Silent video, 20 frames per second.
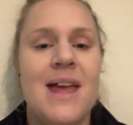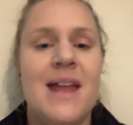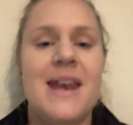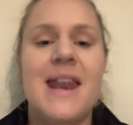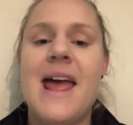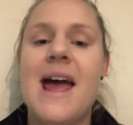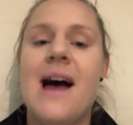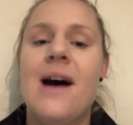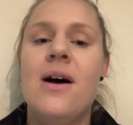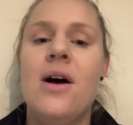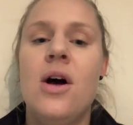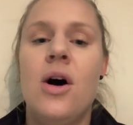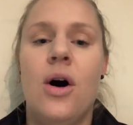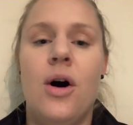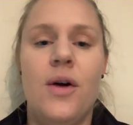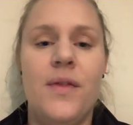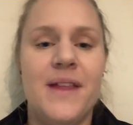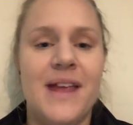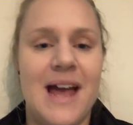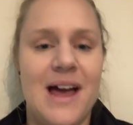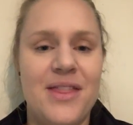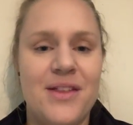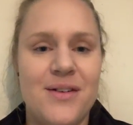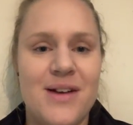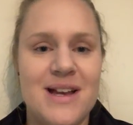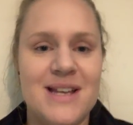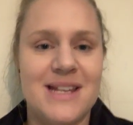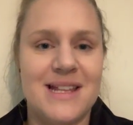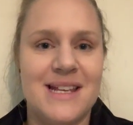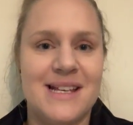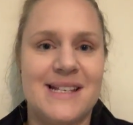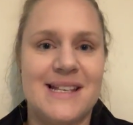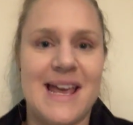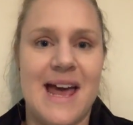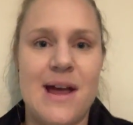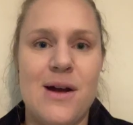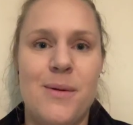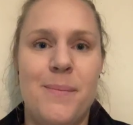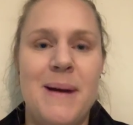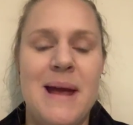Now, on the other end of the
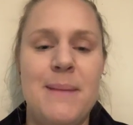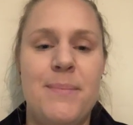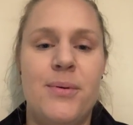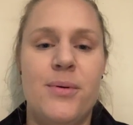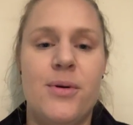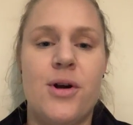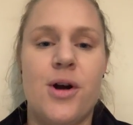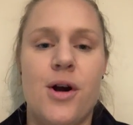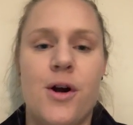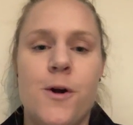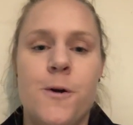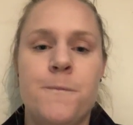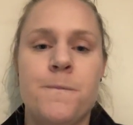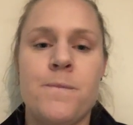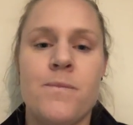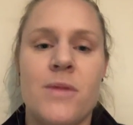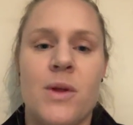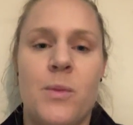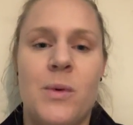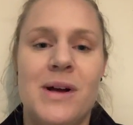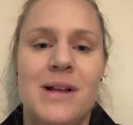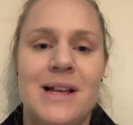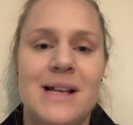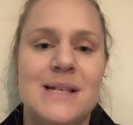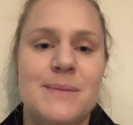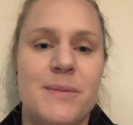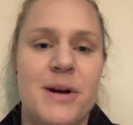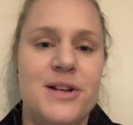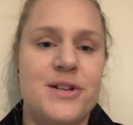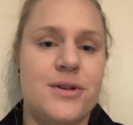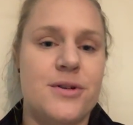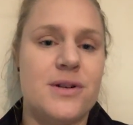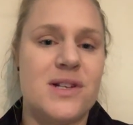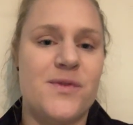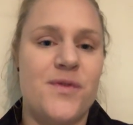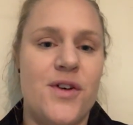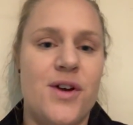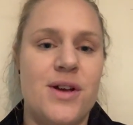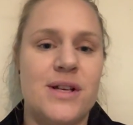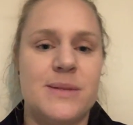scale, people go, well, it's my dog's
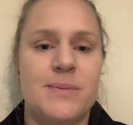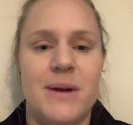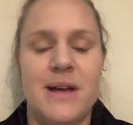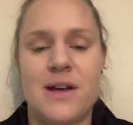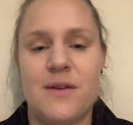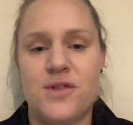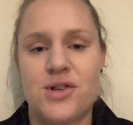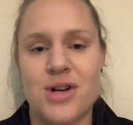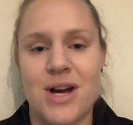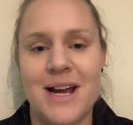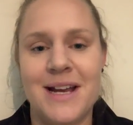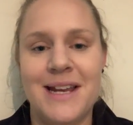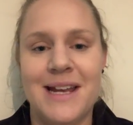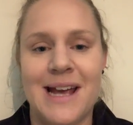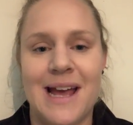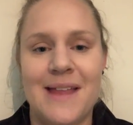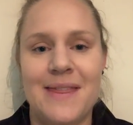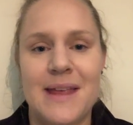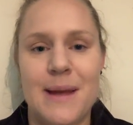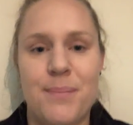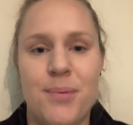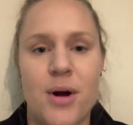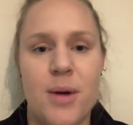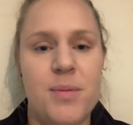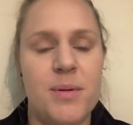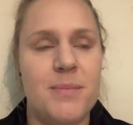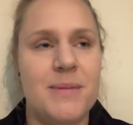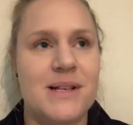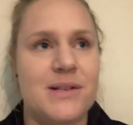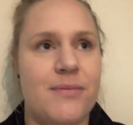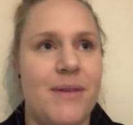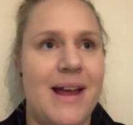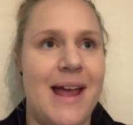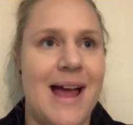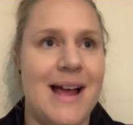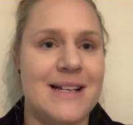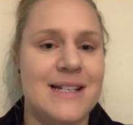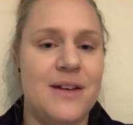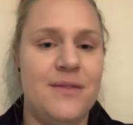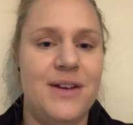first week of training and their problem is
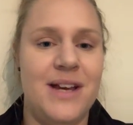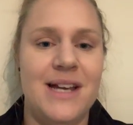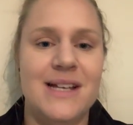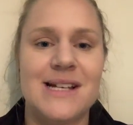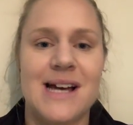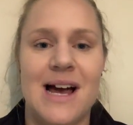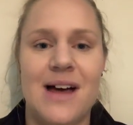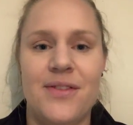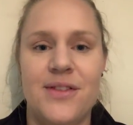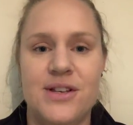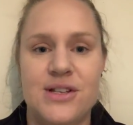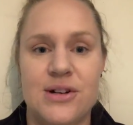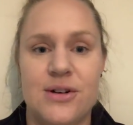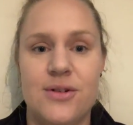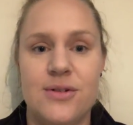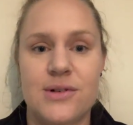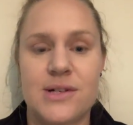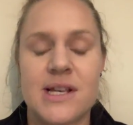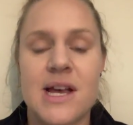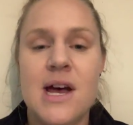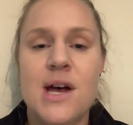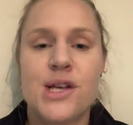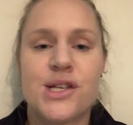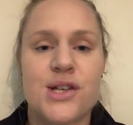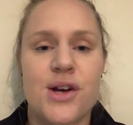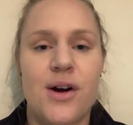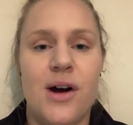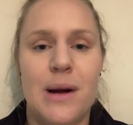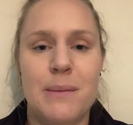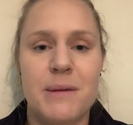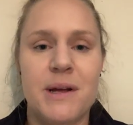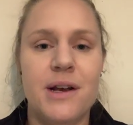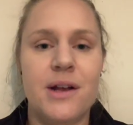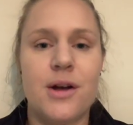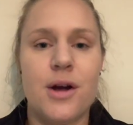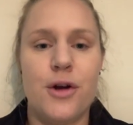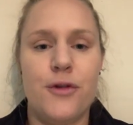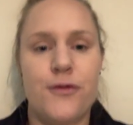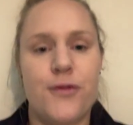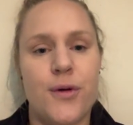reactivity to other dogs. So I'm going to
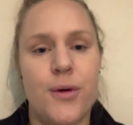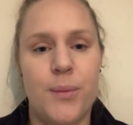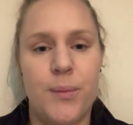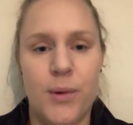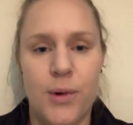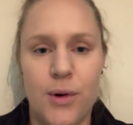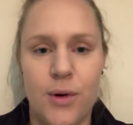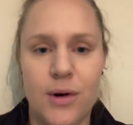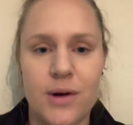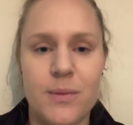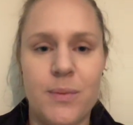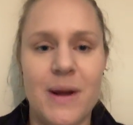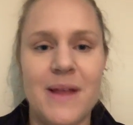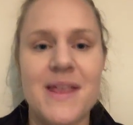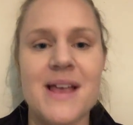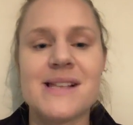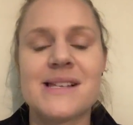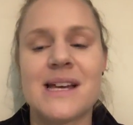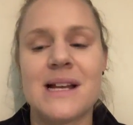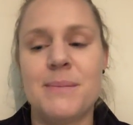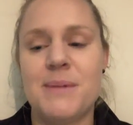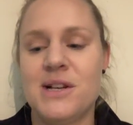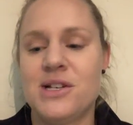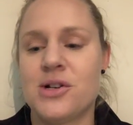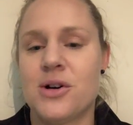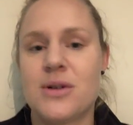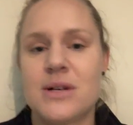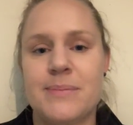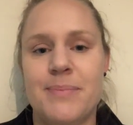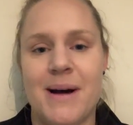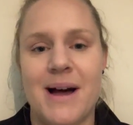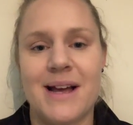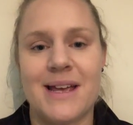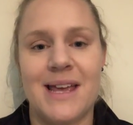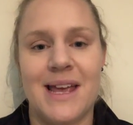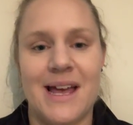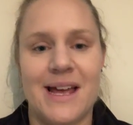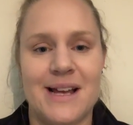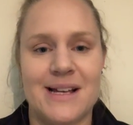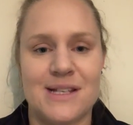go for a walk where there's going to be dogs
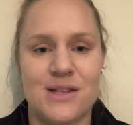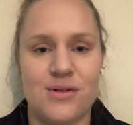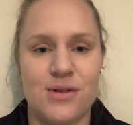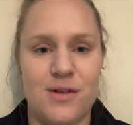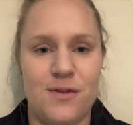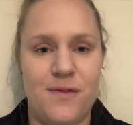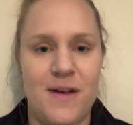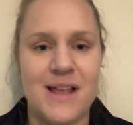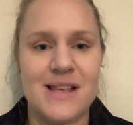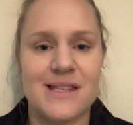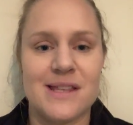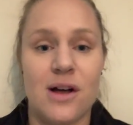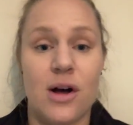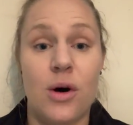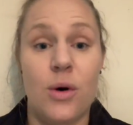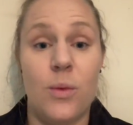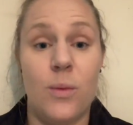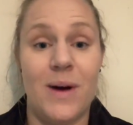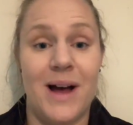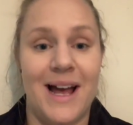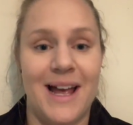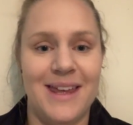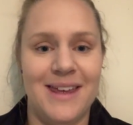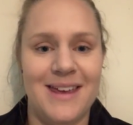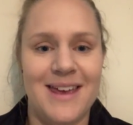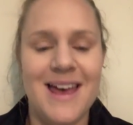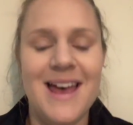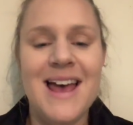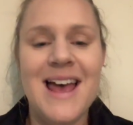barking at us through the fence the whole way.